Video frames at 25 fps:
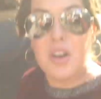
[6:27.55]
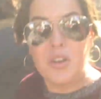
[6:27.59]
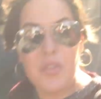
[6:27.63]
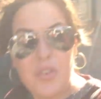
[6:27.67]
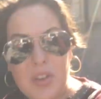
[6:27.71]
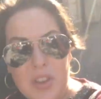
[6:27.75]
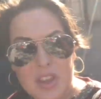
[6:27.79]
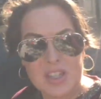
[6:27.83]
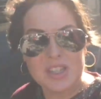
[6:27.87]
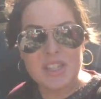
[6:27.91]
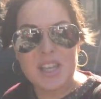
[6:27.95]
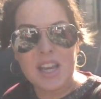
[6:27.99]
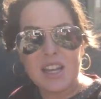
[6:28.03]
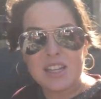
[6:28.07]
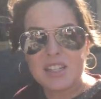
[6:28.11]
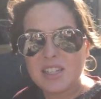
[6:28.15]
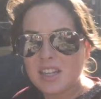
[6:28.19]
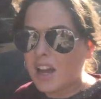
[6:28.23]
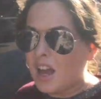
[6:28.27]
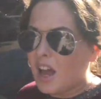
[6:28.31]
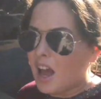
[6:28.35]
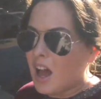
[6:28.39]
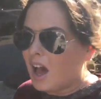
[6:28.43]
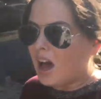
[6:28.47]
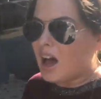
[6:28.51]
for this heat.
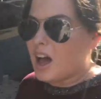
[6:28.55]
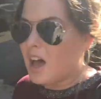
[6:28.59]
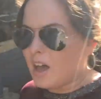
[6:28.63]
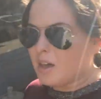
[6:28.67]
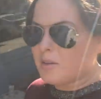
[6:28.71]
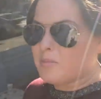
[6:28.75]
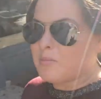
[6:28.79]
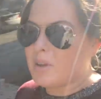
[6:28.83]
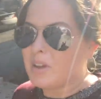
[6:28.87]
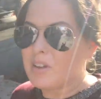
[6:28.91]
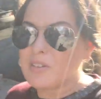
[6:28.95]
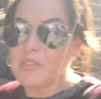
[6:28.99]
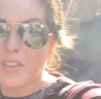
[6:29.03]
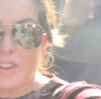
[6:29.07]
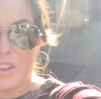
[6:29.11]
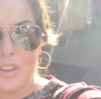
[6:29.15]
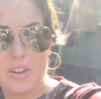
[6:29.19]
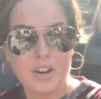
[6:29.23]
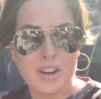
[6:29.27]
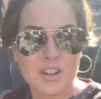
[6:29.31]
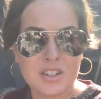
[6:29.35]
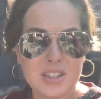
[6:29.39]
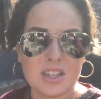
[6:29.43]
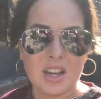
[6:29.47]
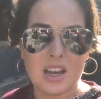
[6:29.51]
And my feet
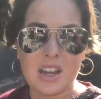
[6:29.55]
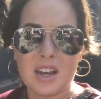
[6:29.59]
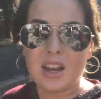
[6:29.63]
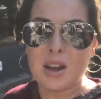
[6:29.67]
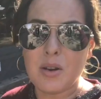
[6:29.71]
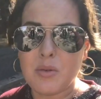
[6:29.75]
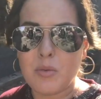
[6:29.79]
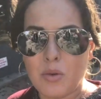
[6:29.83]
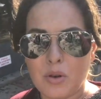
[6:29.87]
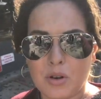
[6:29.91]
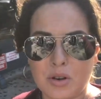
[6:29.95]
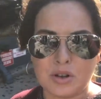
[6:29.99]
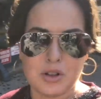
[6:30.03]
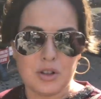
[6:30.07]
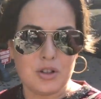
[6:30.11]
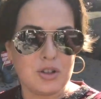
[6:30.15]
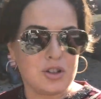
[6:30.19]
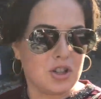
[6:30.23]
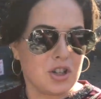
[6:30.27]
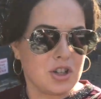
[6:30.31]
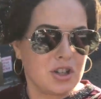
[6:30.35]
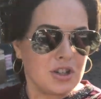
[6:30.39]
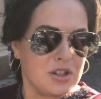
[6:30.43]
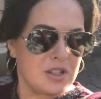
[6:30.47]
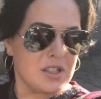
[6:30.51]
hurt, and I wore new
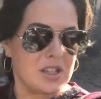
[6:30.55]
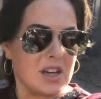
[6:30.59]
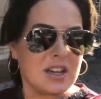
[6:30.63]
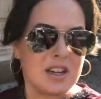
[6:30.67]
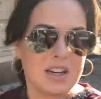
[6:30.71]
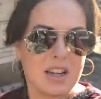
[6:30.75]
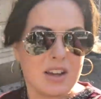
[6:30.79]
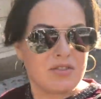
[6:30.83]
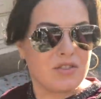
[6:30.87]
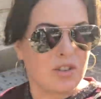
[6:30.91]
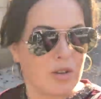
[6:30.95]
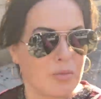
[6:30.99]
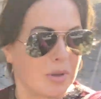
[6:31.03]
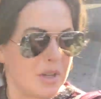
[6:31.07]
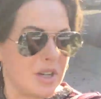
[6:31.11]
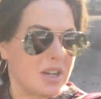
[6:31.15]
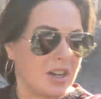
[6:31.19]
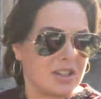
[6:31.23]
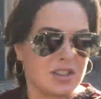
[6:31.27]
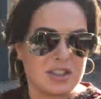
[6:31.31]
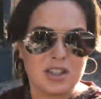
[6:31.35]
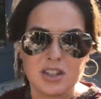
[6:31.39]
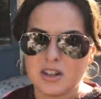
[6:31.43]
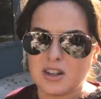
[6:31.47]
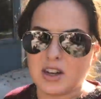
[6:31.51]
shoes, and they've told me
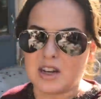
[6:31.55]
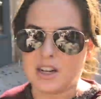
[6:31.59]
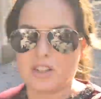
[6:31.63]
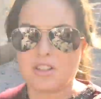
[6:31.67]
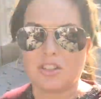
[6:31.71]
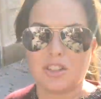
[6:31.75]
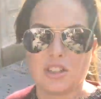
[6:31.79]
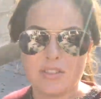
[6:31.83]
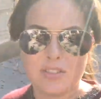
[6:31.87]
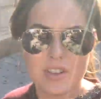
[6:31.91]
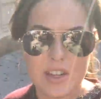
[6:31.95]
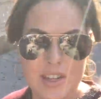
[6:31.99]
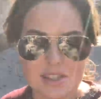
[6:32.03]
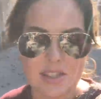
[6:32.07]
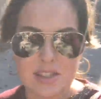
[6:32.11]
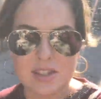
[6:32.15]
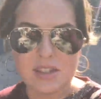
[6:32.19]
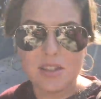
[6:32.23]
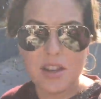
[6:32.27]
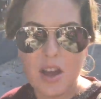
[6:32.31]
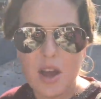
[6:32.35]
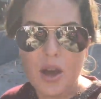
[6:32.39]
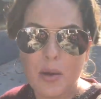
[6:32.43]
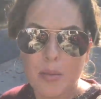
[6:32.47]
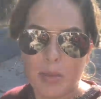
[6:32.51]
not to, and I should have
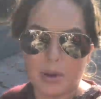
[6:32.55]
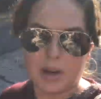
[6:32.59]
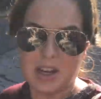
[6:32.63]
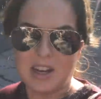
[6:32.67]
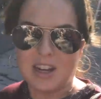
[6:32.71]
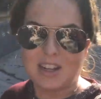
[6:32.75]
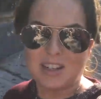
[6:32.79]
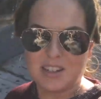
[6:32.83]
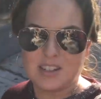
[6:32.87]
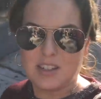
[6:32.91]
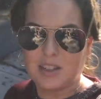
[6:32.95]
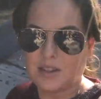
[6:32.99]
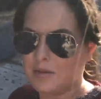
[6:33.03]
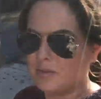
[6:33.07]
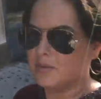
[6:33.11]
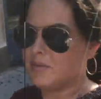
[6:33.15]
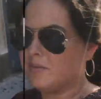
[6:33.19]
listened, but I didn't.